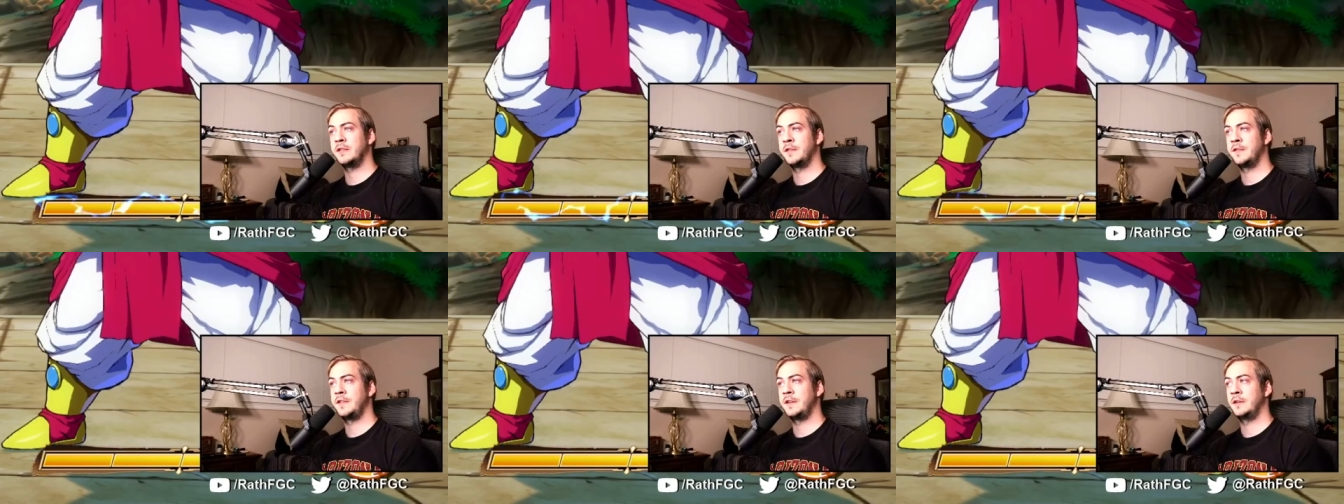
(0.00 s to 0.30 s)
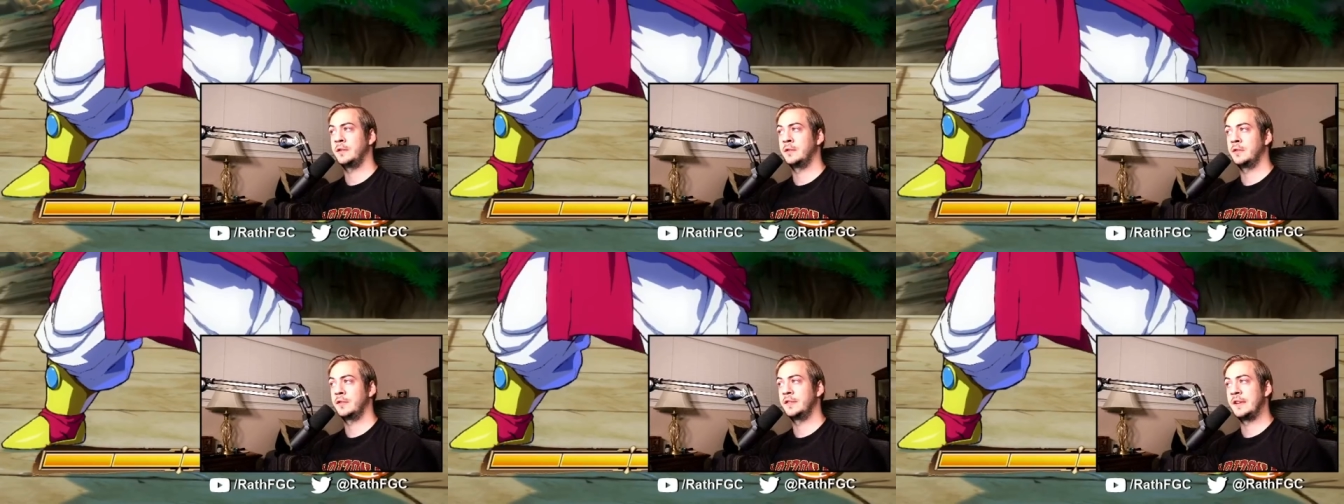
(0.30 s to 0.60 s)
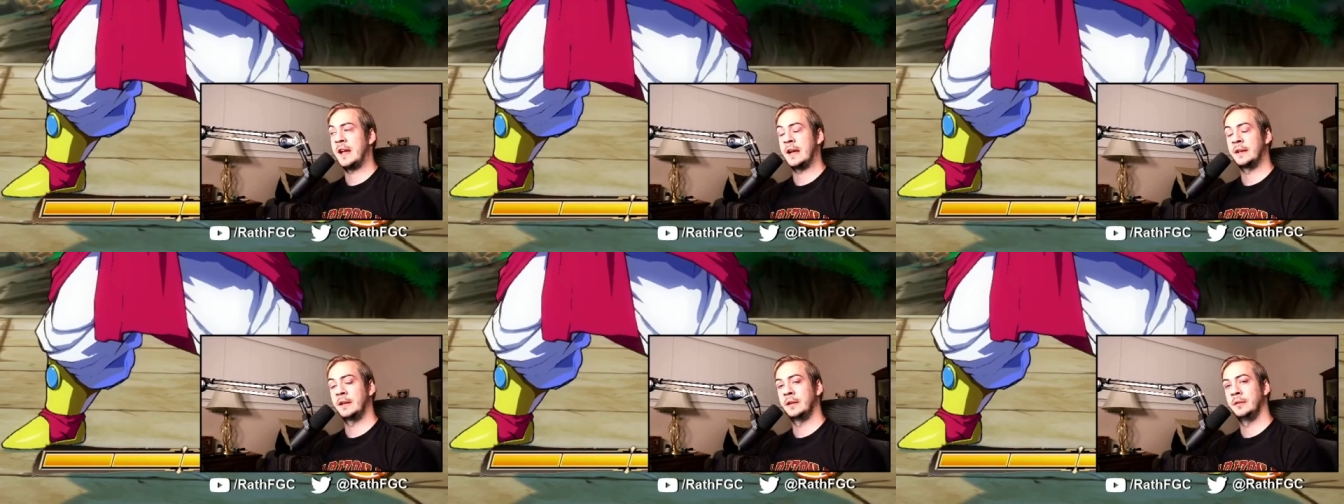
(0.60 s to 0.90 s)
of feel
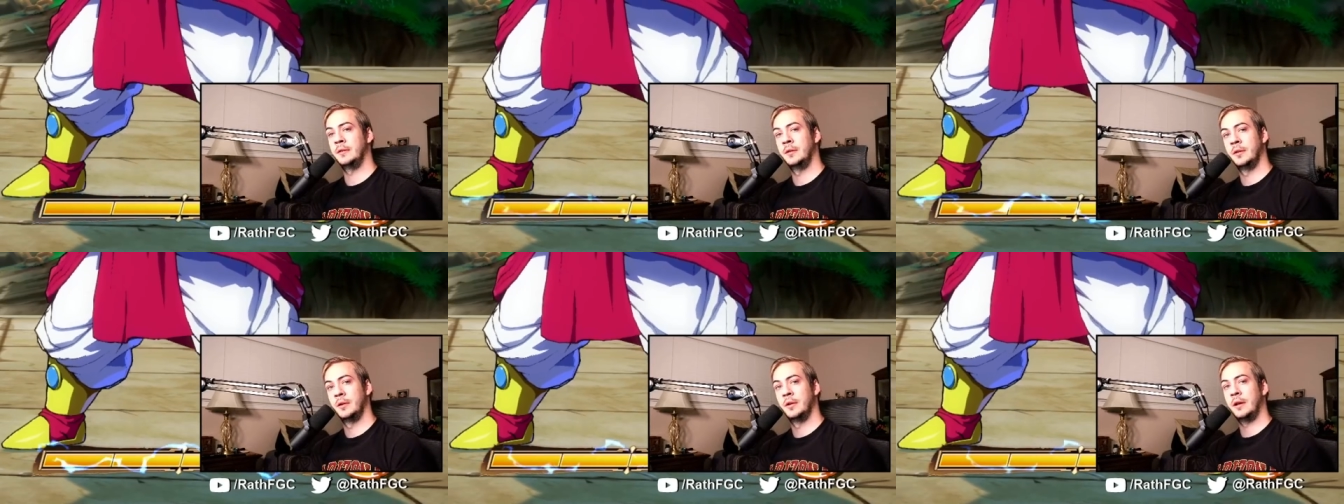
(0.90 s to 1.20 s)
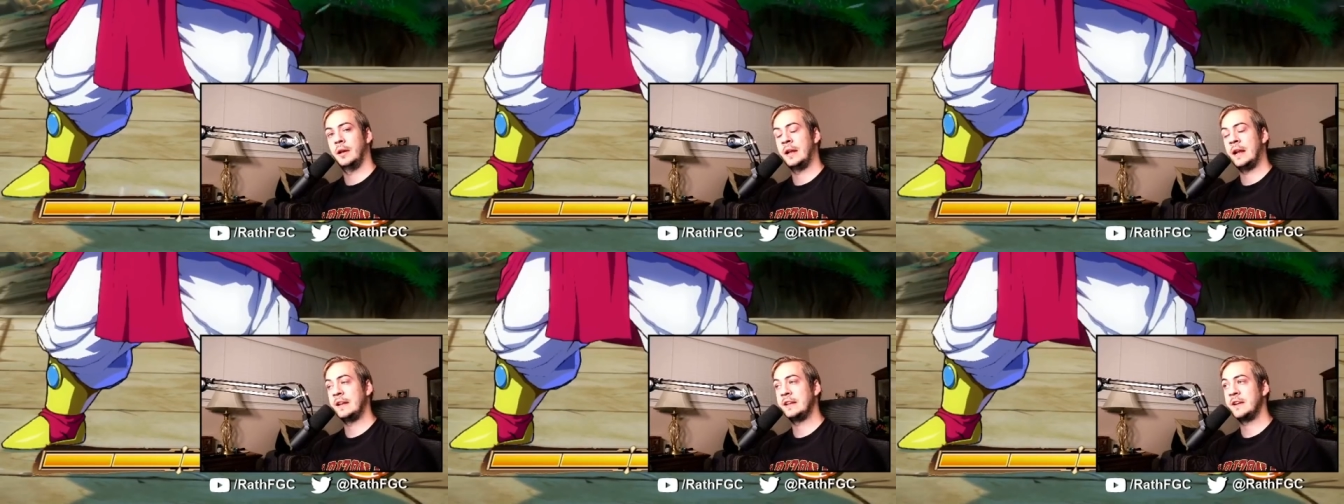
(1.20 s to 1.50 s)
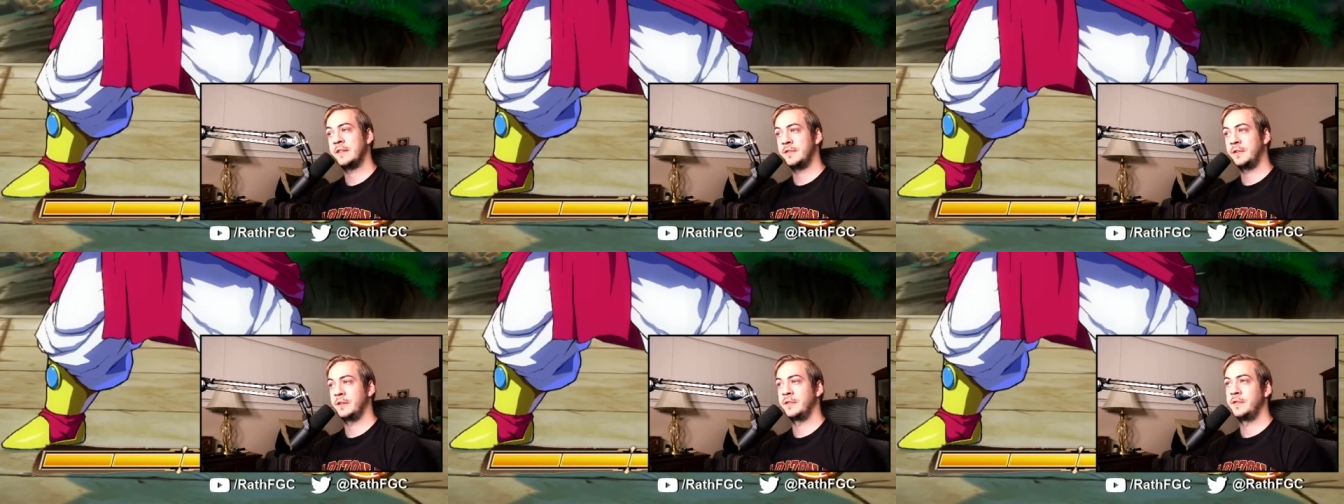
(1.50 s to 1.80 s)
stagnant. And I
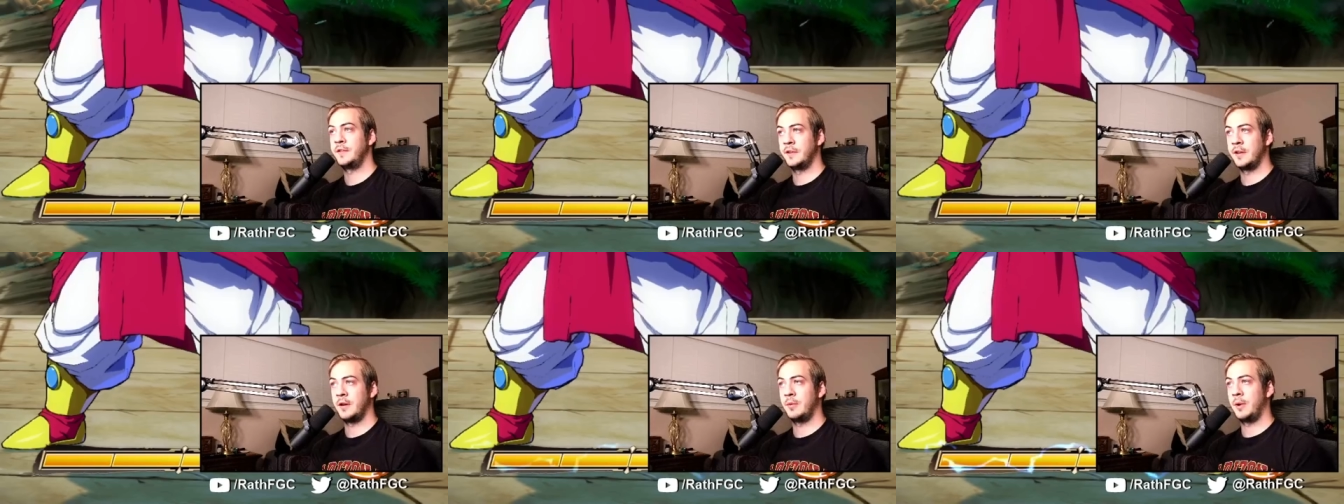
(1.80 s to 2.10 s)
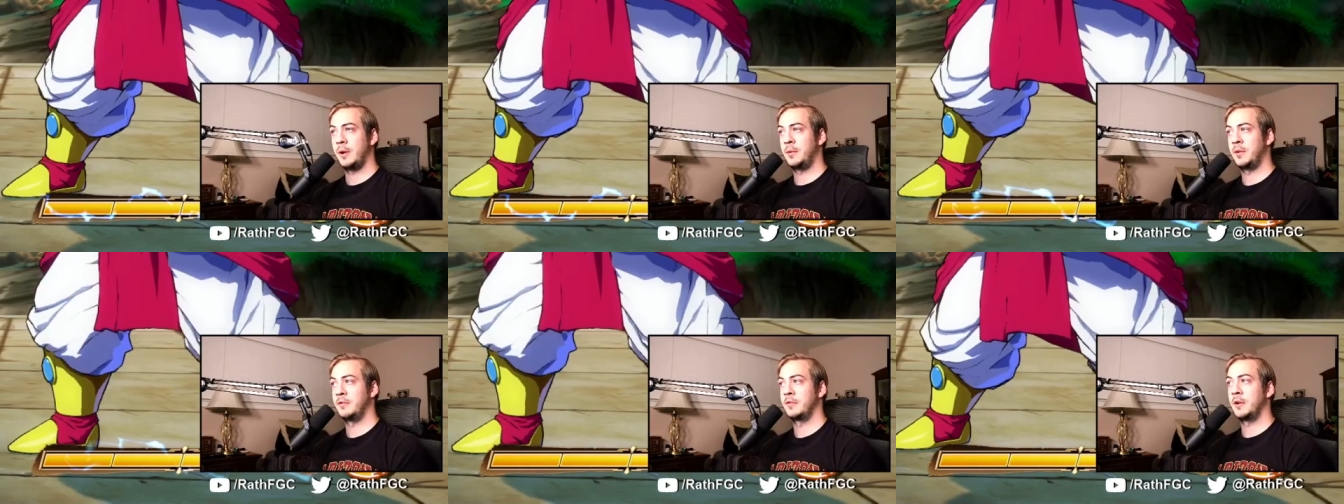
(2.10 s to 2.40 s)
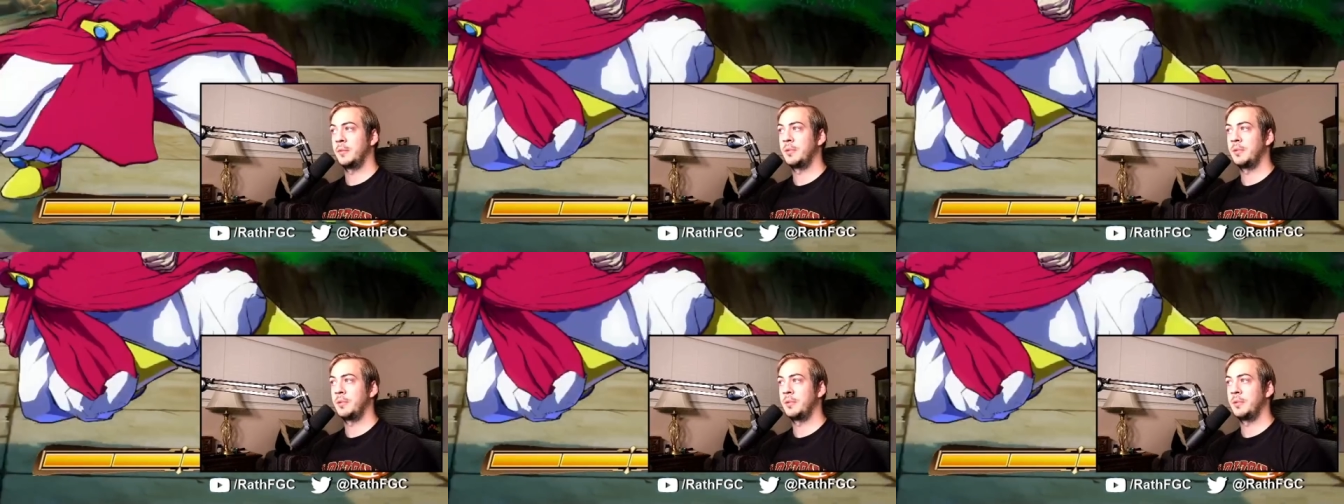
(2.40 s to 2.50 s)
definitely feel that way whenever I